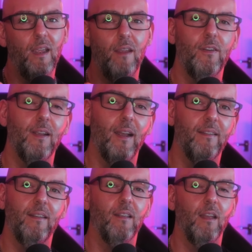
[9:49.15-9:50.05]
If you guys
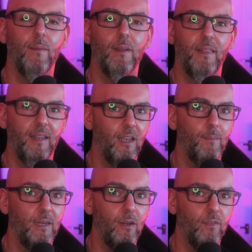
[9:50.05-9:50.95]
think
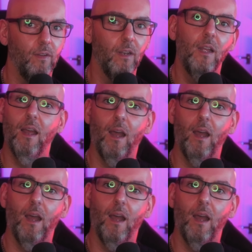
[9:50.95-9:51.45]
it'd be useful,